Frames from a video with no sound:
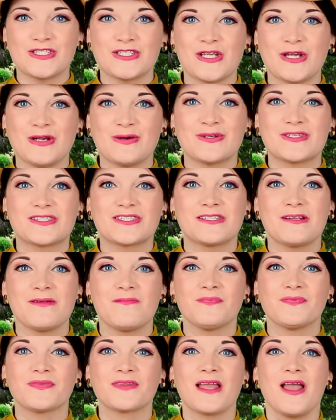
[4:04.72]
Toots.
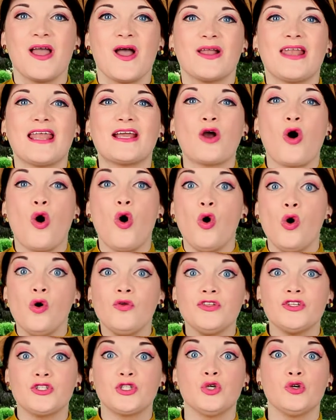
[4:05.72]
Like all
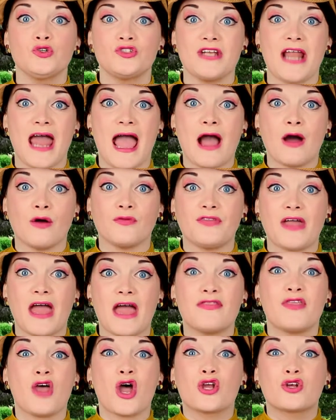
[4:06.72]
the children out
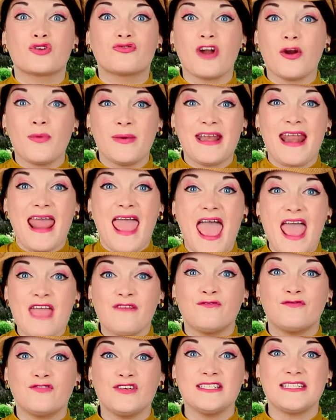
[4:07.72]
there that are growing
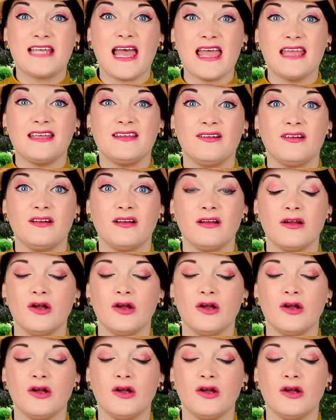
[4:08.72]
every day.